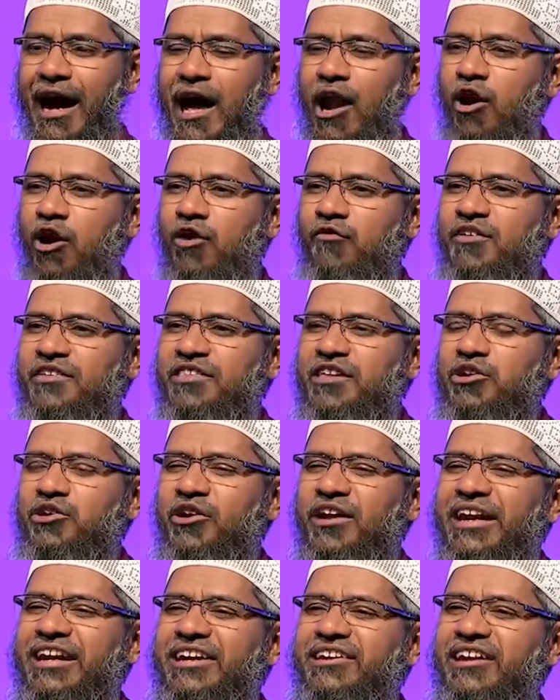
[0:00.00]
along with it you
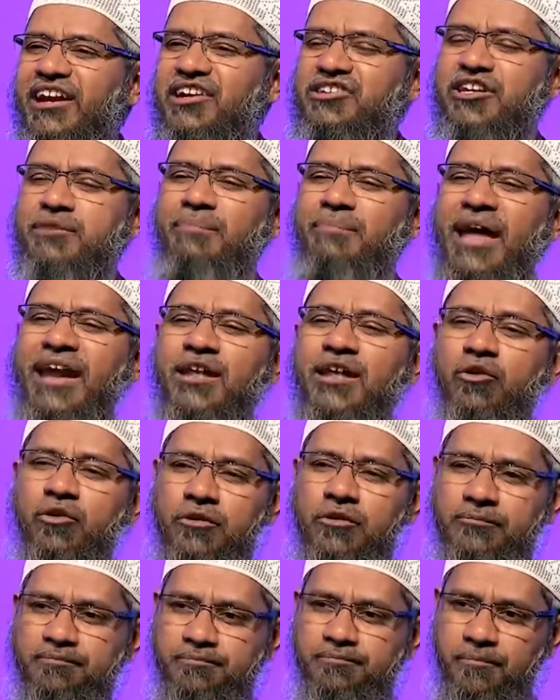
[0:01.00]
get an instruction manual.
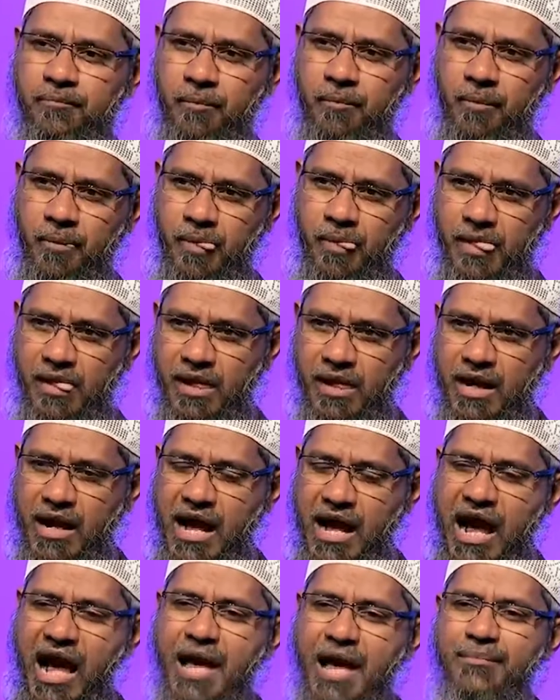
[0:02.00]

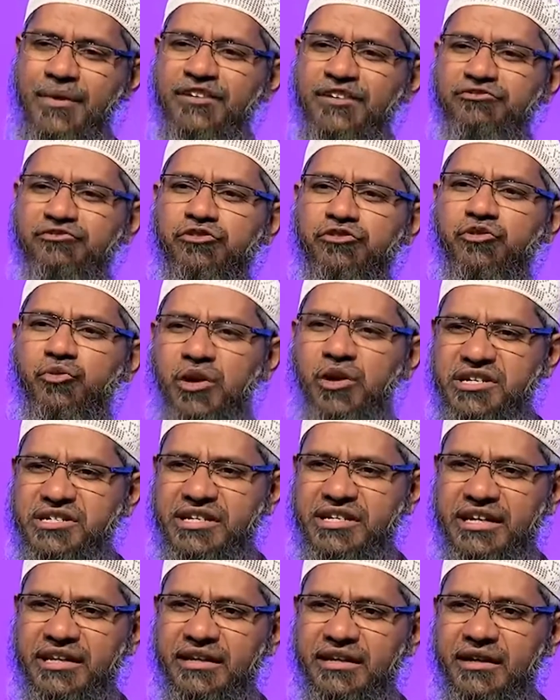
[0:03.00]
I'm asking the
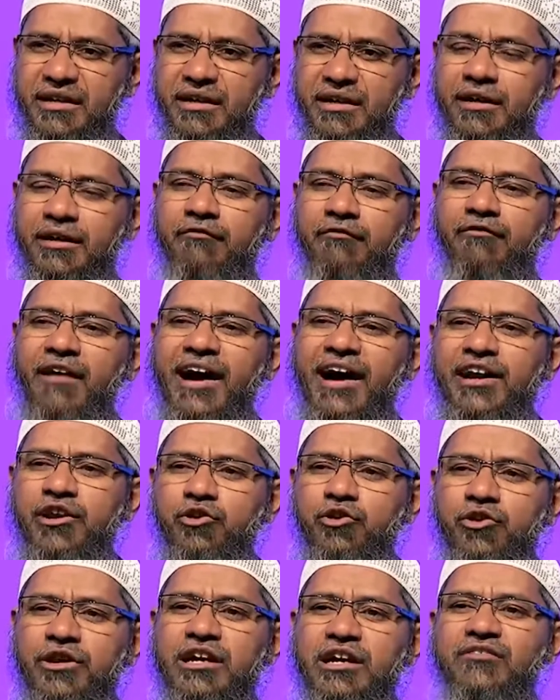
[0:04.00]
question, why
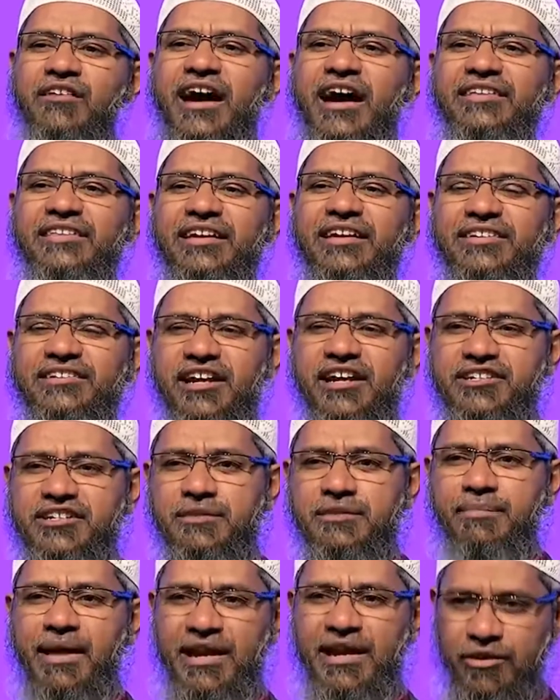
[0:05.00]
do you require the
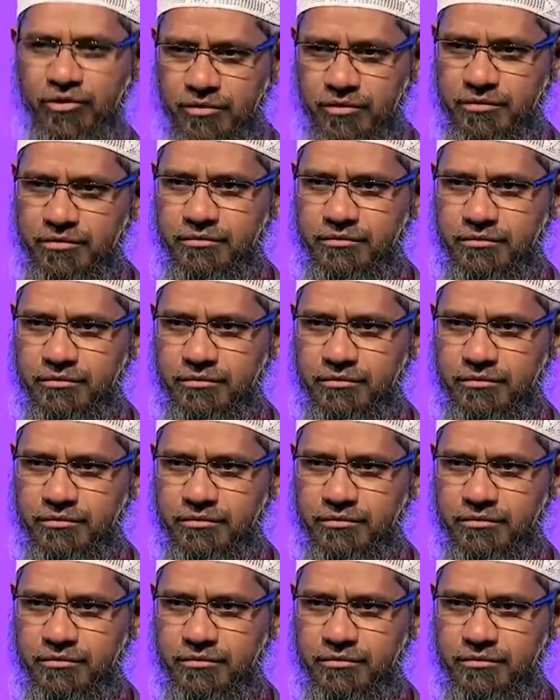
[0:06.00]
instruction manual?